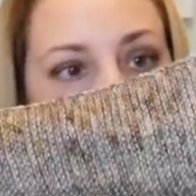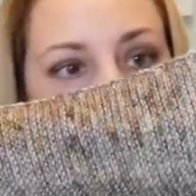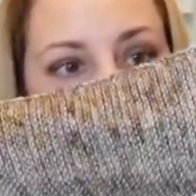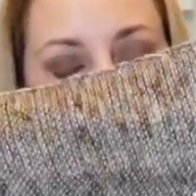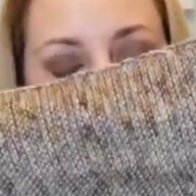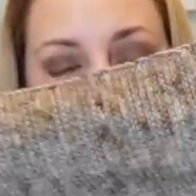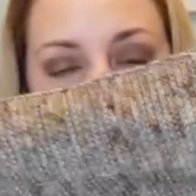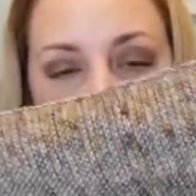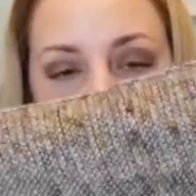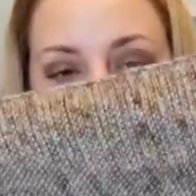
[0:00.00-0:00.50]

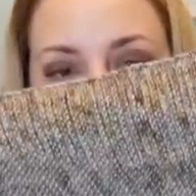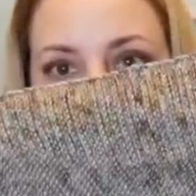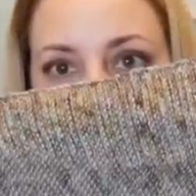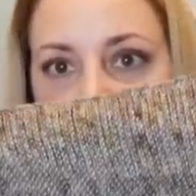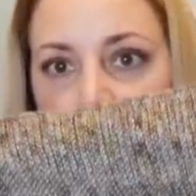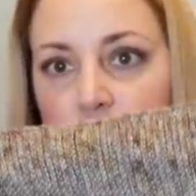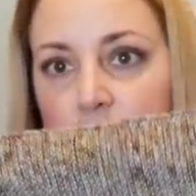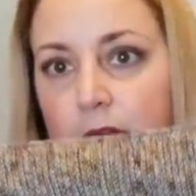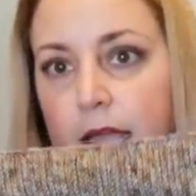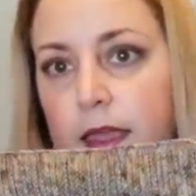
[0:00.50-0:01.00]
because I just
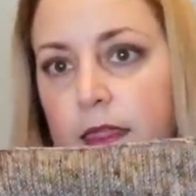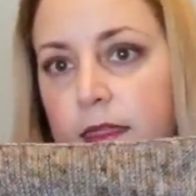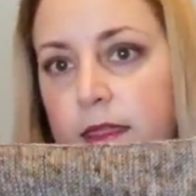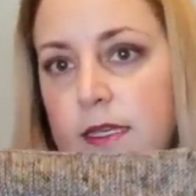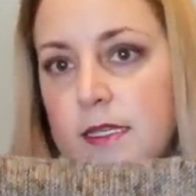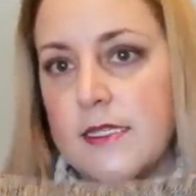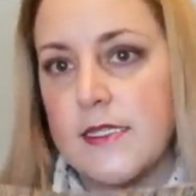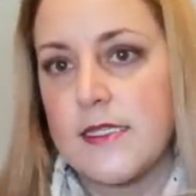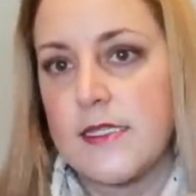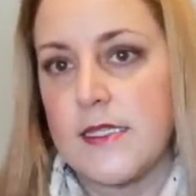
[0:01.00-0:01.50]
feel like
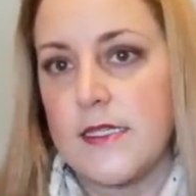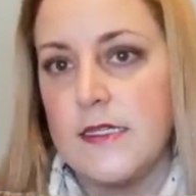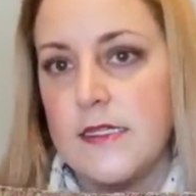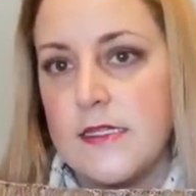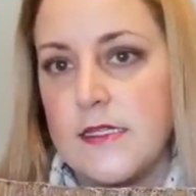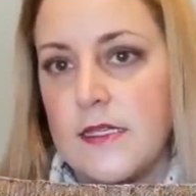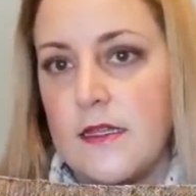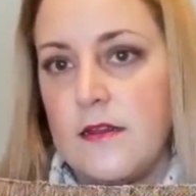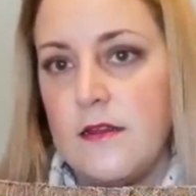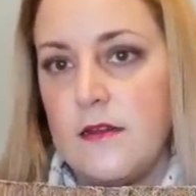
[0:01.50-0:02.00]
this
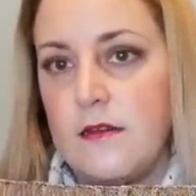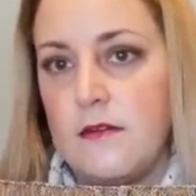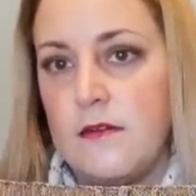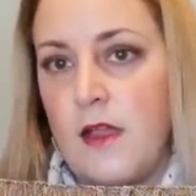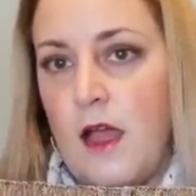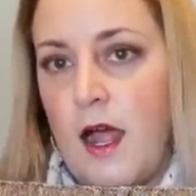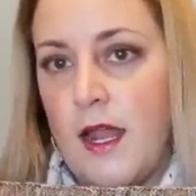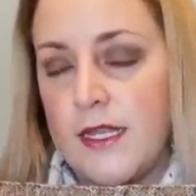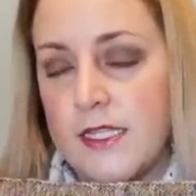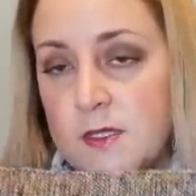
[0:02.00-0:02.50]
is
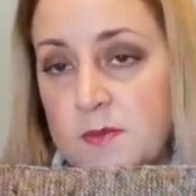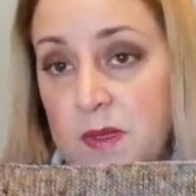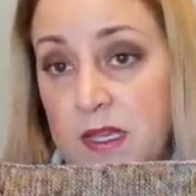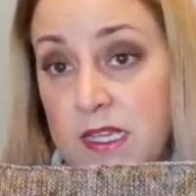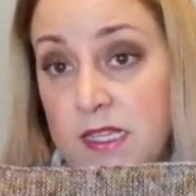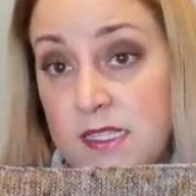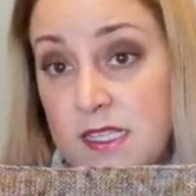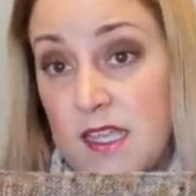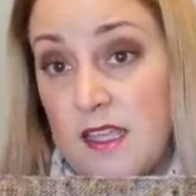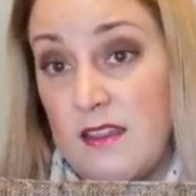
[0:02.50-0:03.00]
not as big
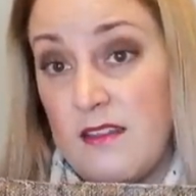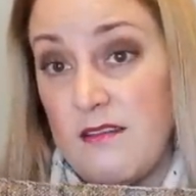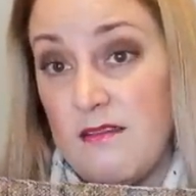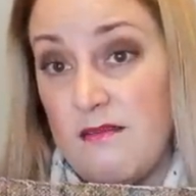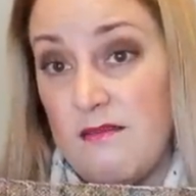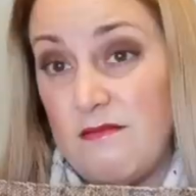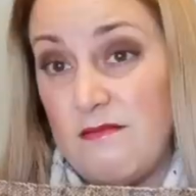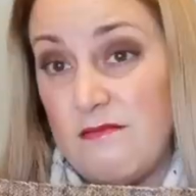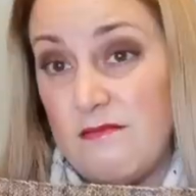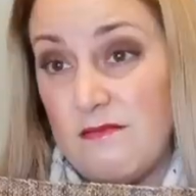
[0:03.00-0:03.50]
as it
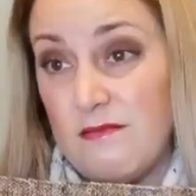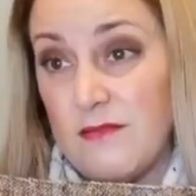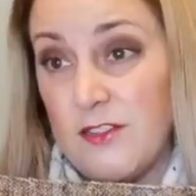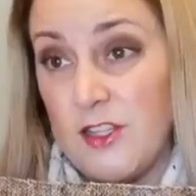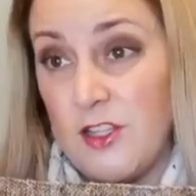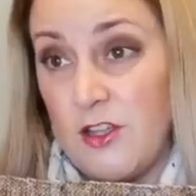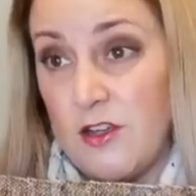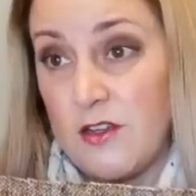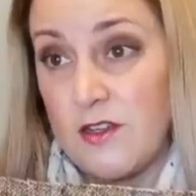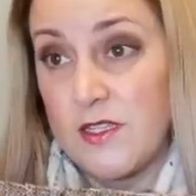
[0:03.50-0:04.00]

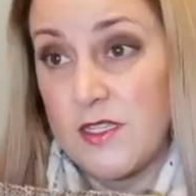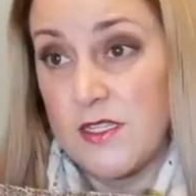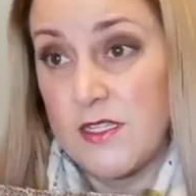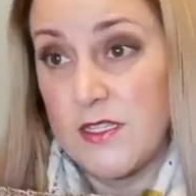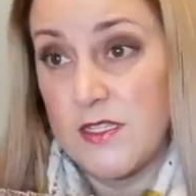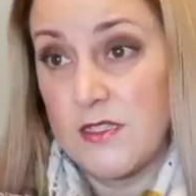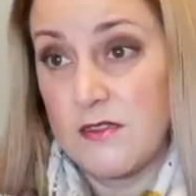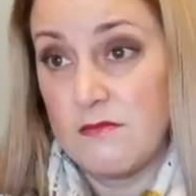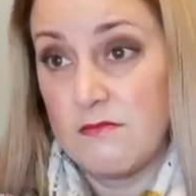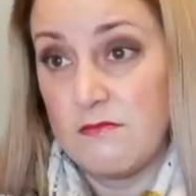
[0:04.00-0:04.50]

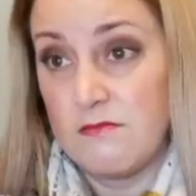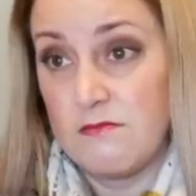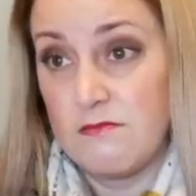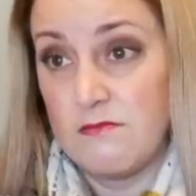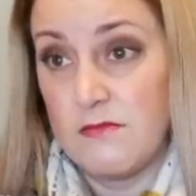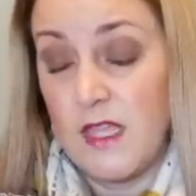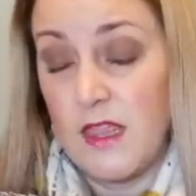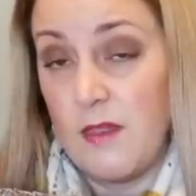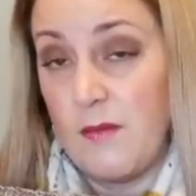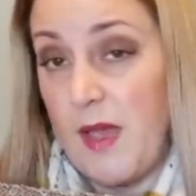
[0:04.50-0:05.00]
looks
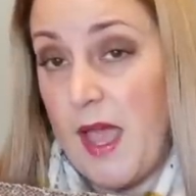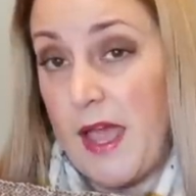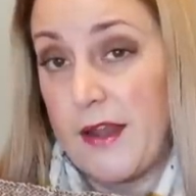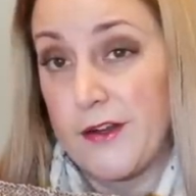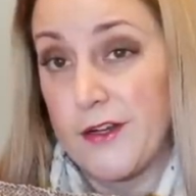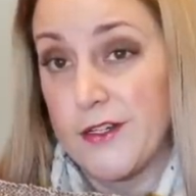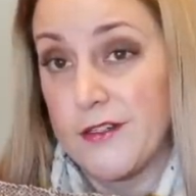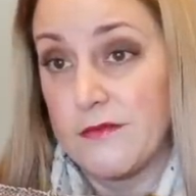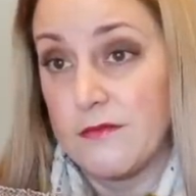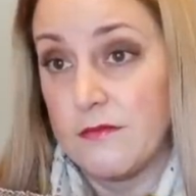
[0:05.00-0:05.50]
in the
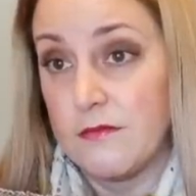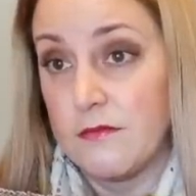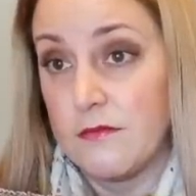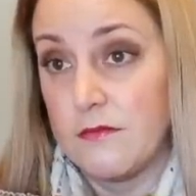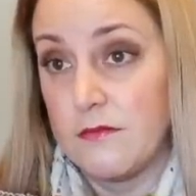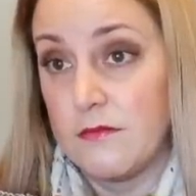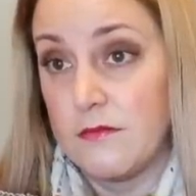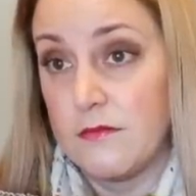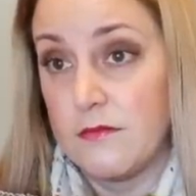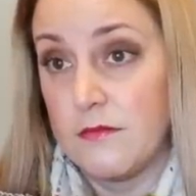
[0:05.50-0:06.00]
pattern
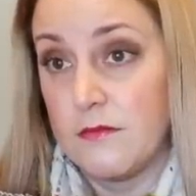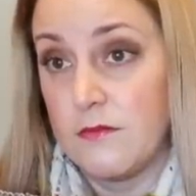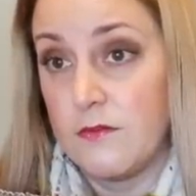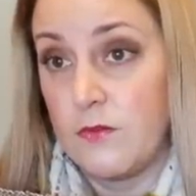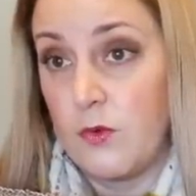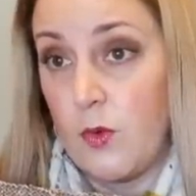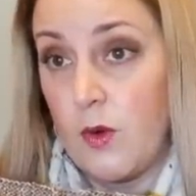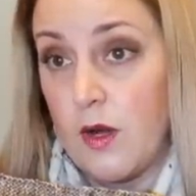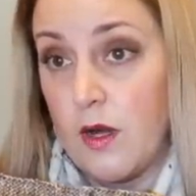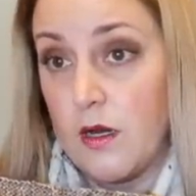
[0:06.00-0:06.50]

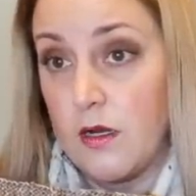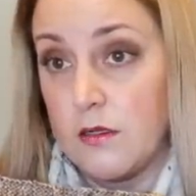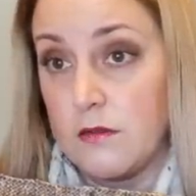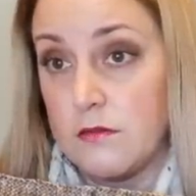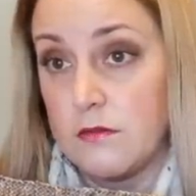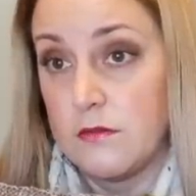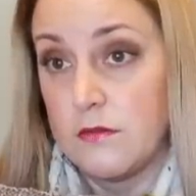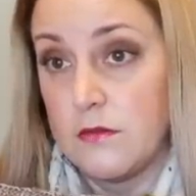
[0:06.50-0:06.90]
for